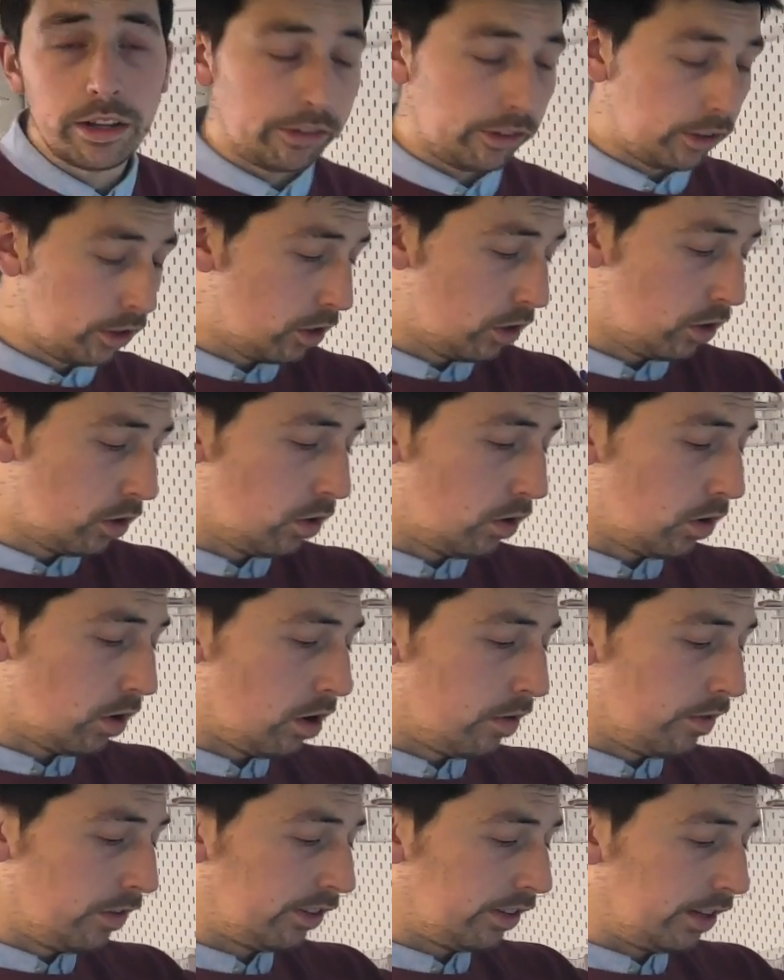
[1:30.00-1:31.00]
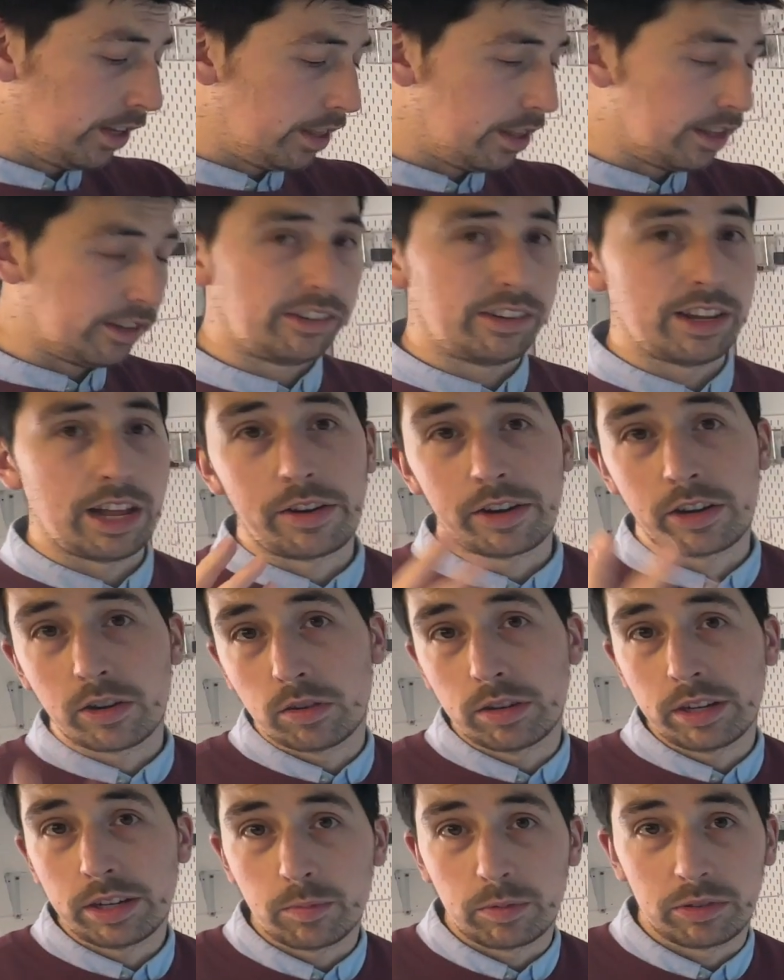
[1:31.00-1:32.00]
so obviously this is now
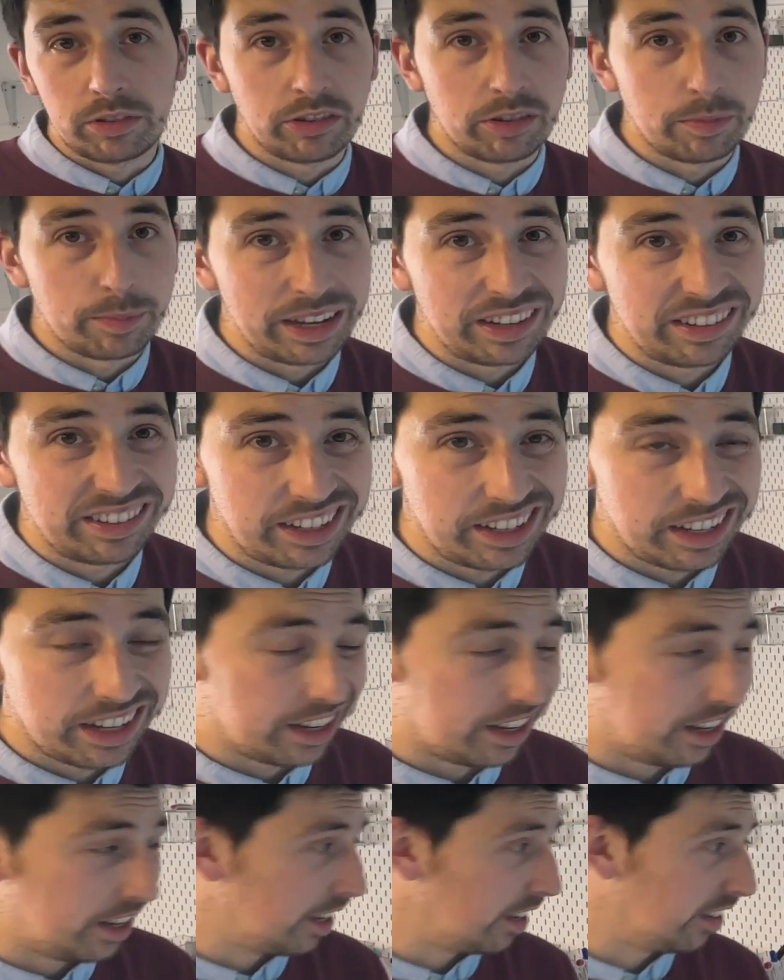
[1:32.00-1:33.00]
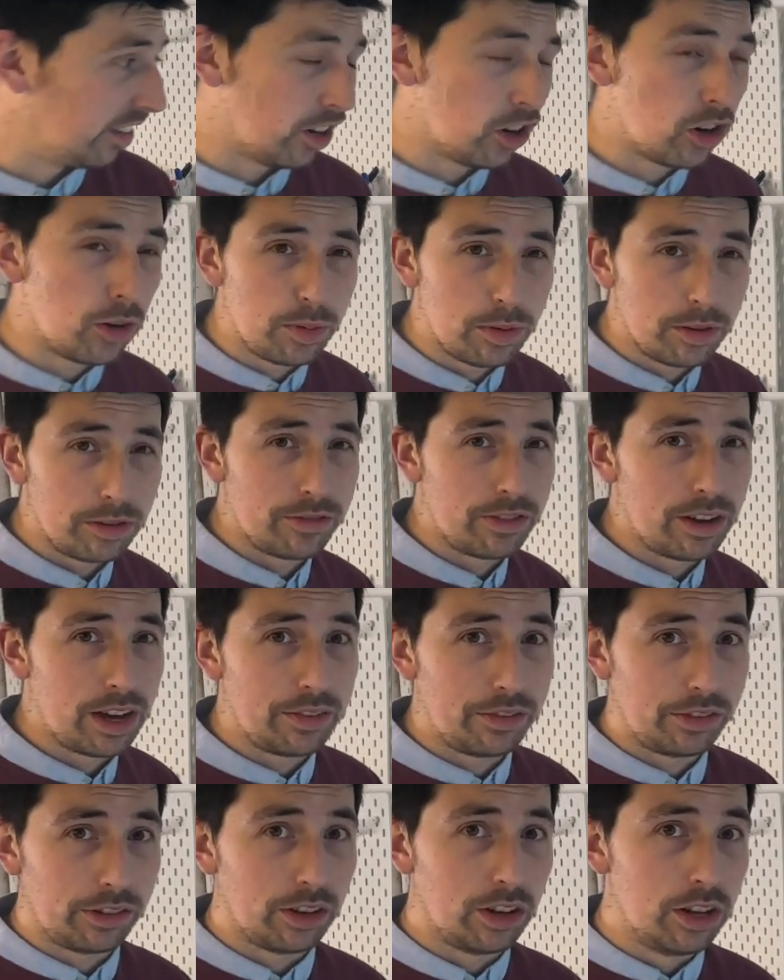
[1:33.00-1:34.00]
recording, which is amazing. It is a
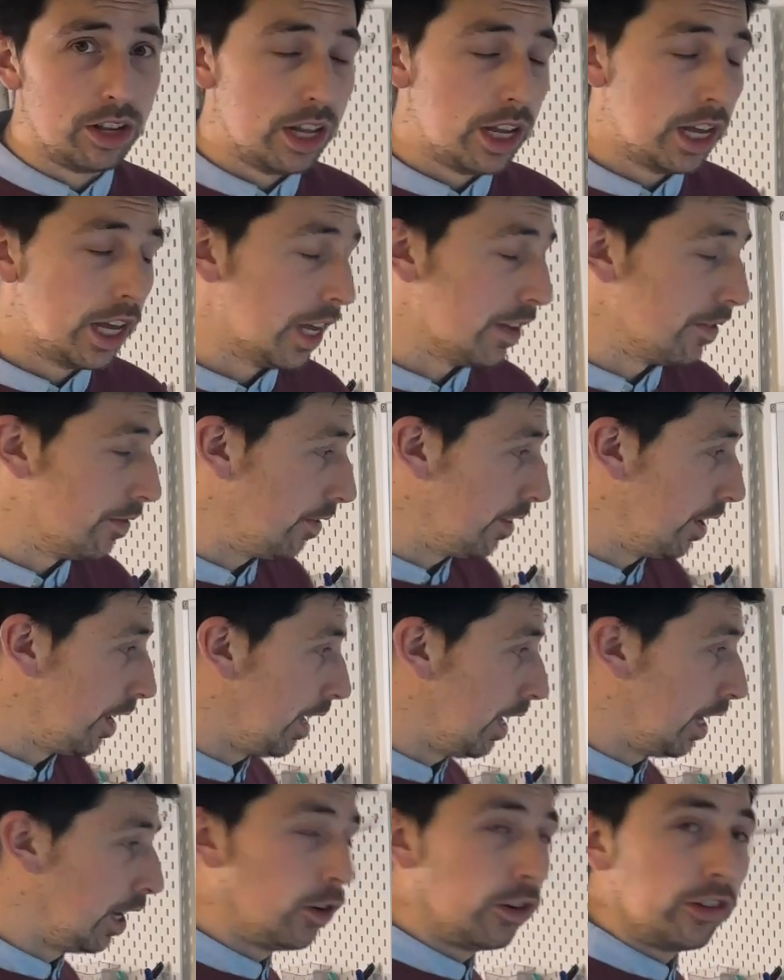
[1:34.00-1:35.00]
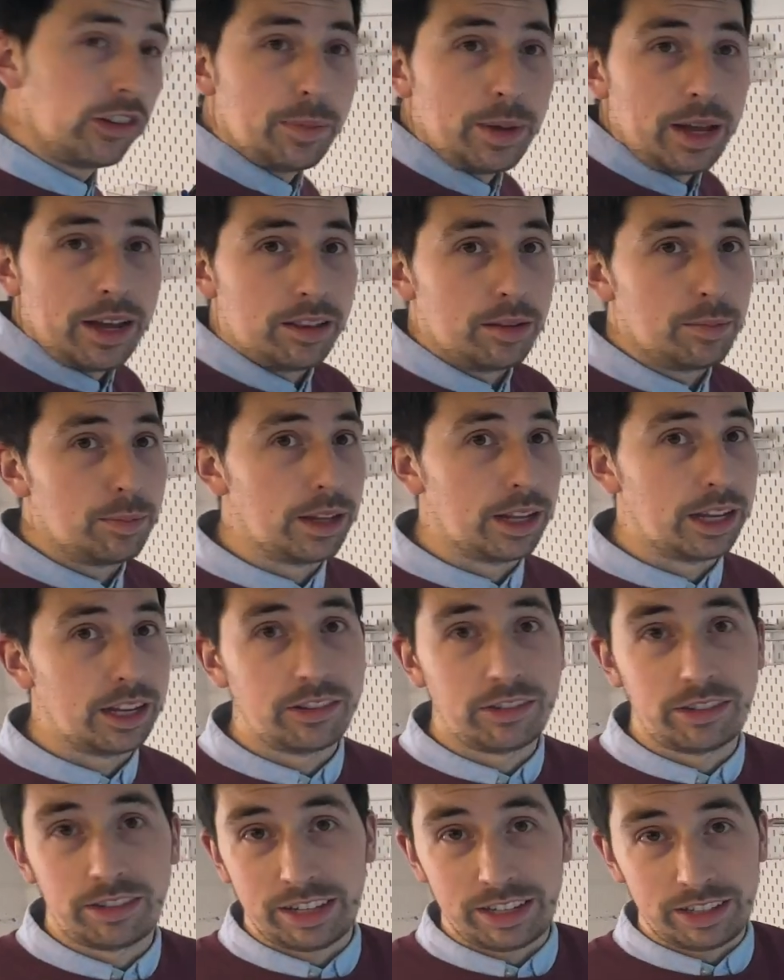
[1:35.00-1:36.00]
0.5, so if it looks a bit out of
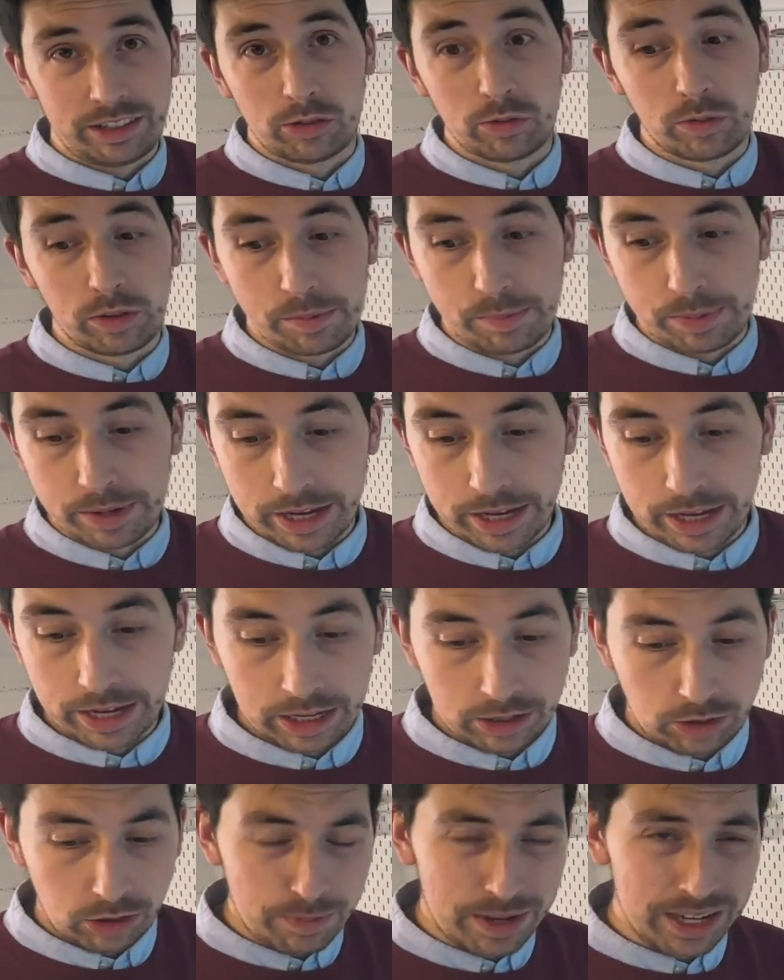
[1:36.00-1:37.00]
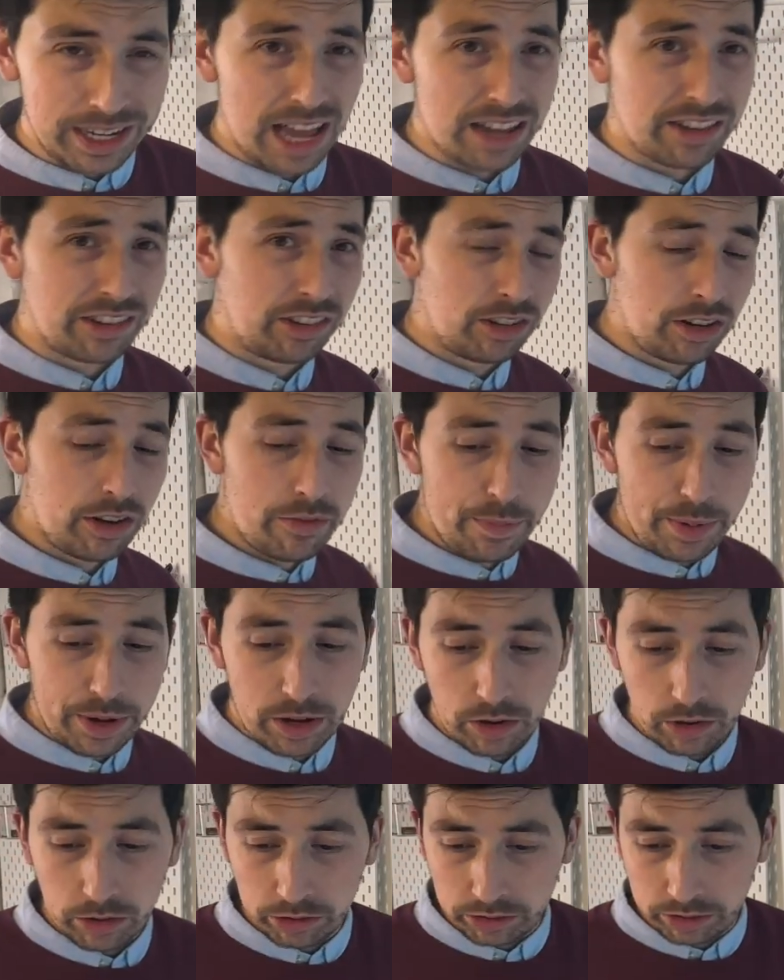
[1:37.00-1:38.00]
place, so it'd be it. I took my glasses off
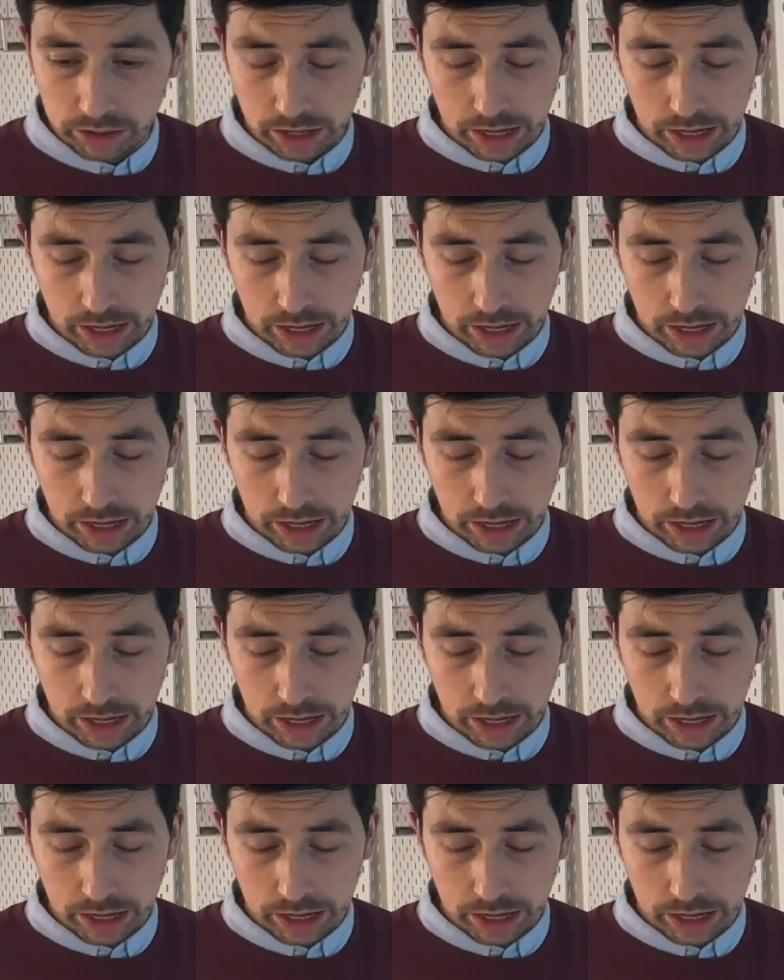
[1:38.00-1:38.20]
because